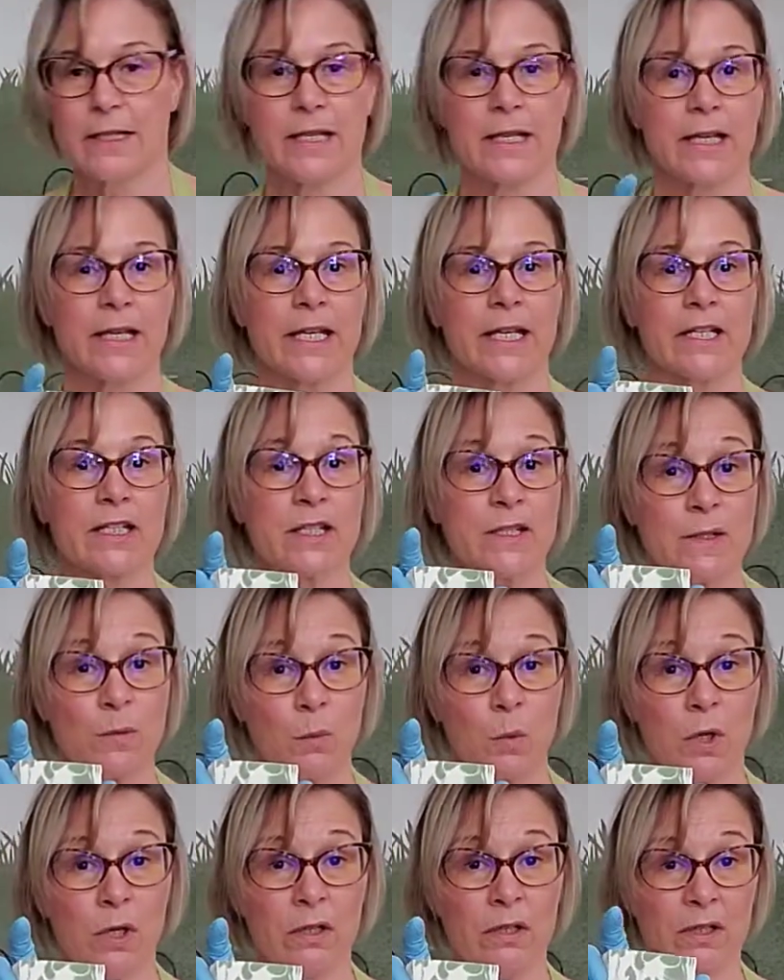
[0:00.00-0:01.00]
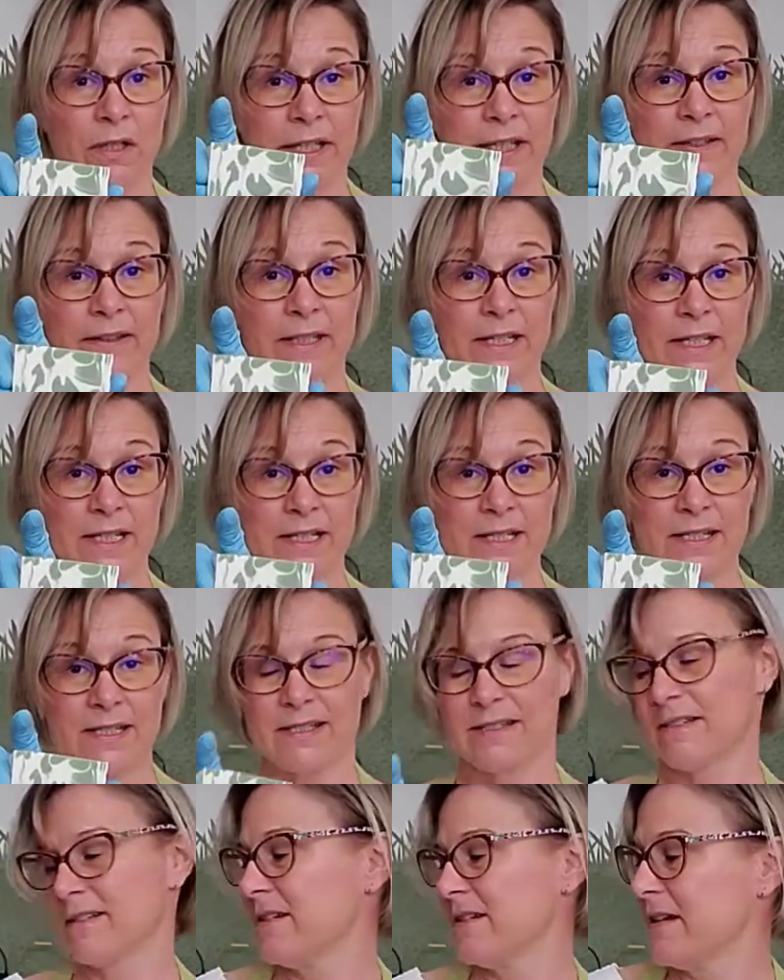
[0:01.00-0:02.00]
like a swirl in this,
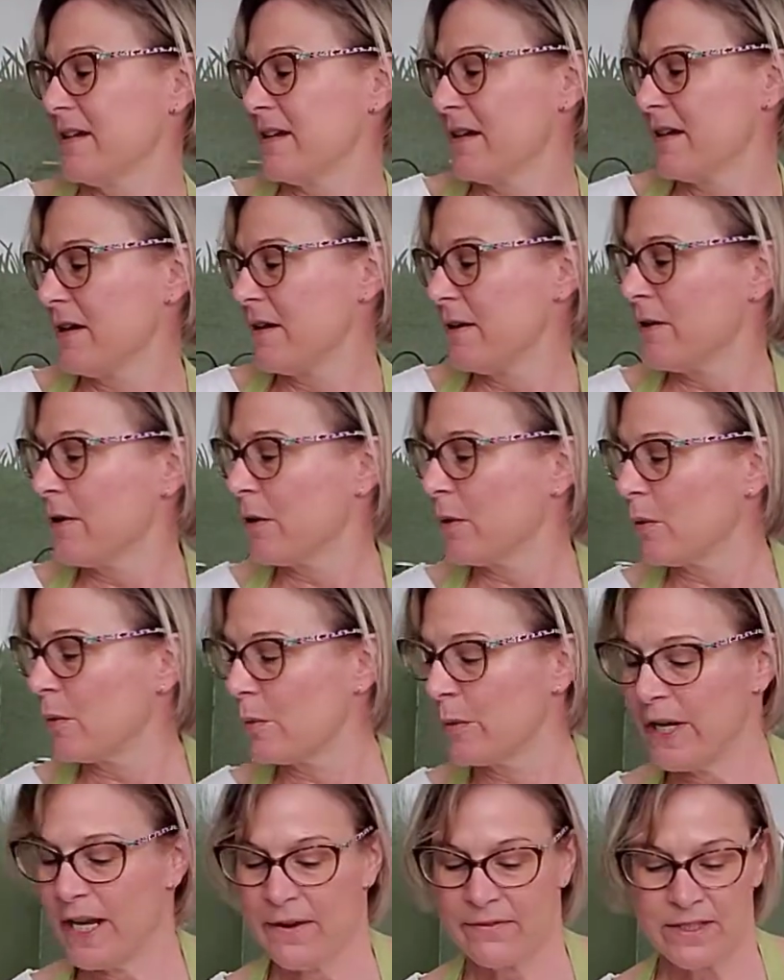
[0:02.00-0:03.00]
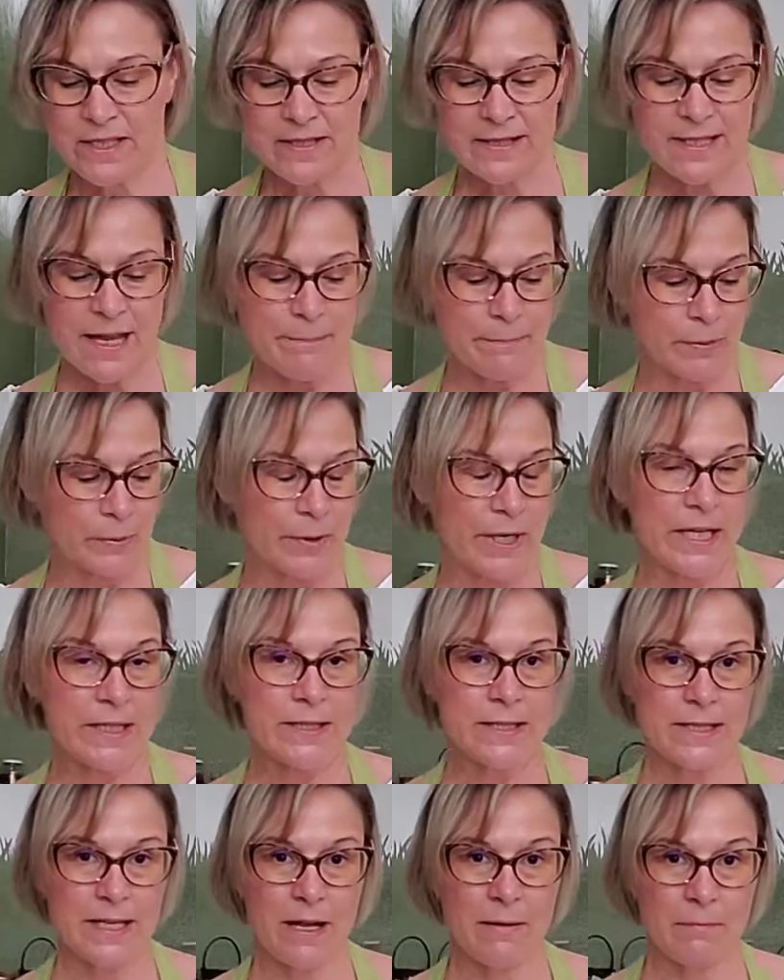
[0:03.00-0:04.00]
we have to separate
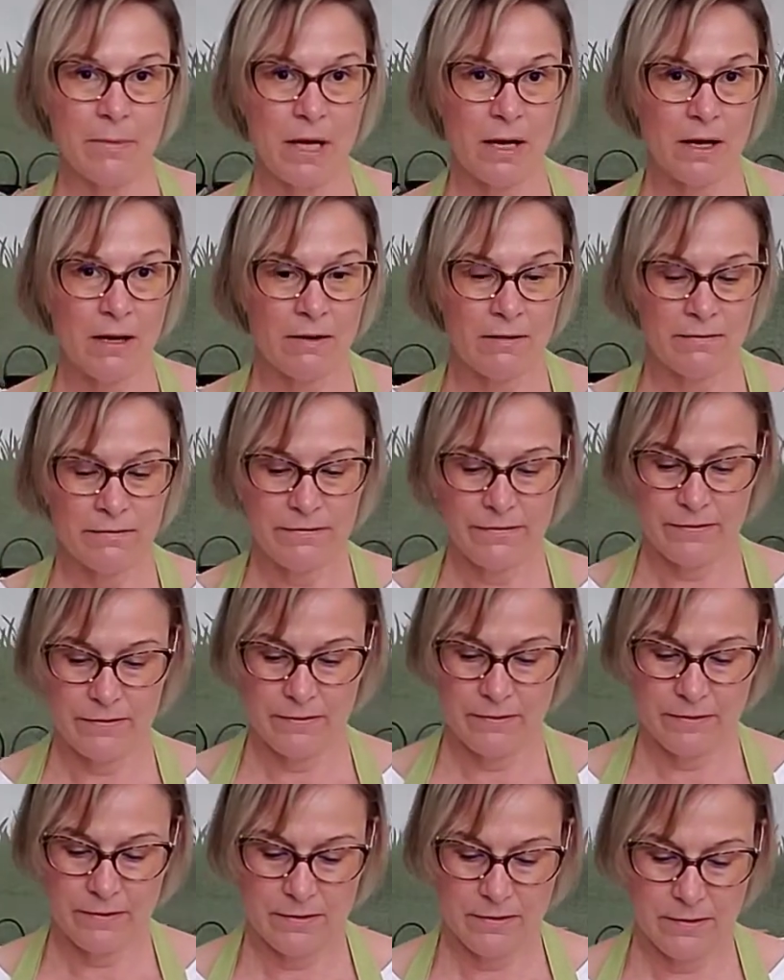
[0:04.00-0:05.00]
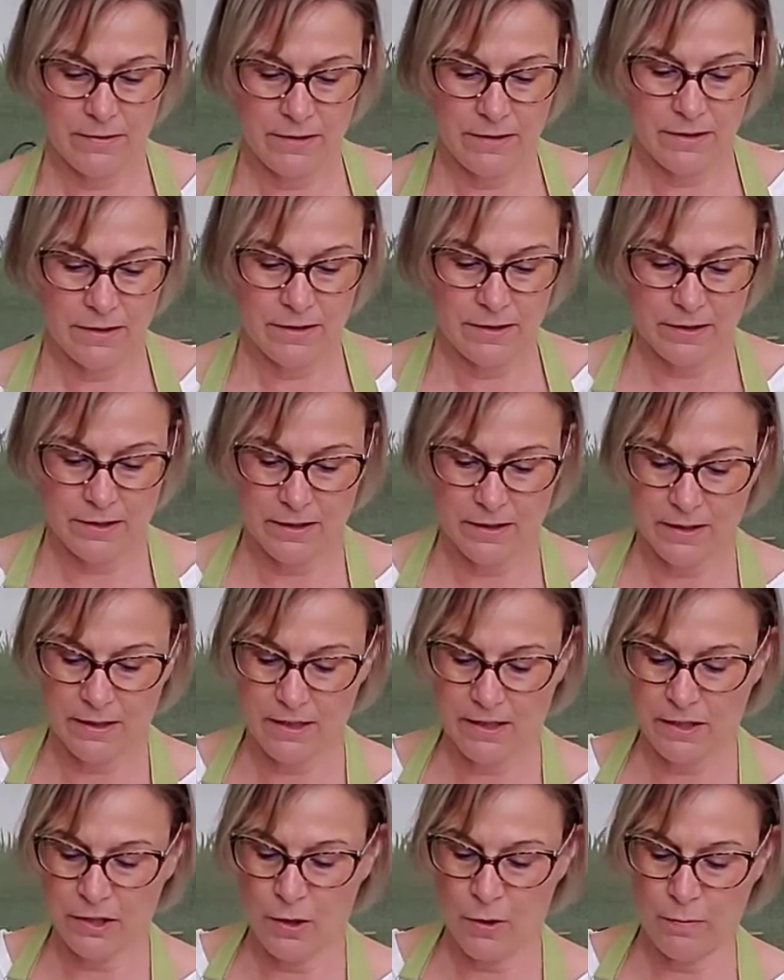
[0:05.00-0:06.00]
some of the
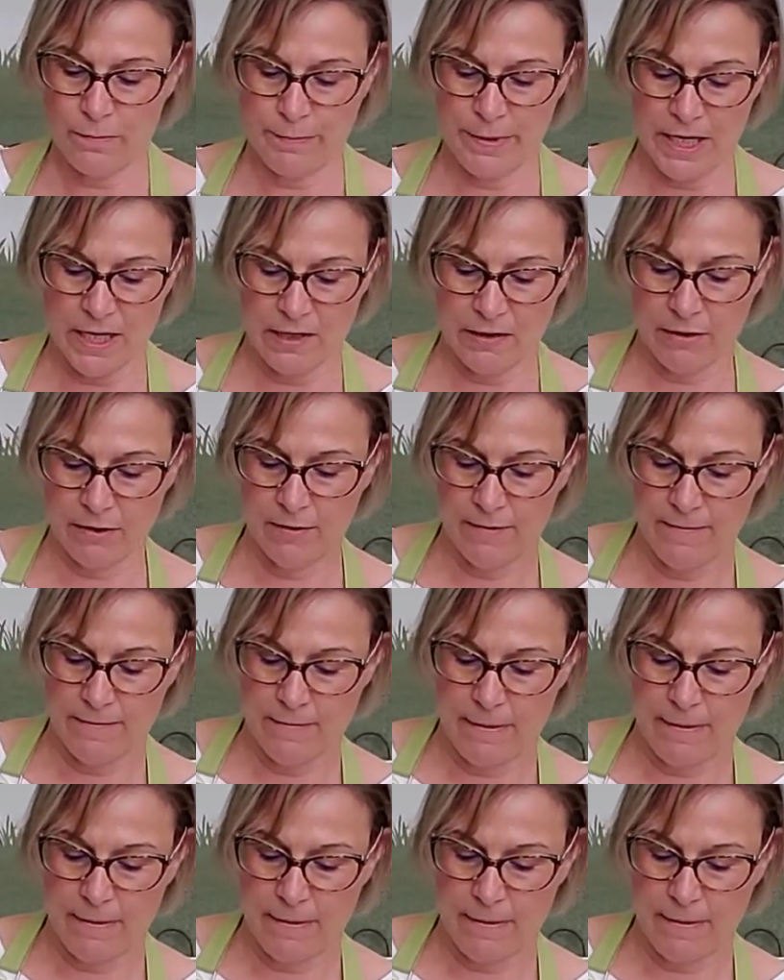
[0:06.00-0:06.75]
soap batter.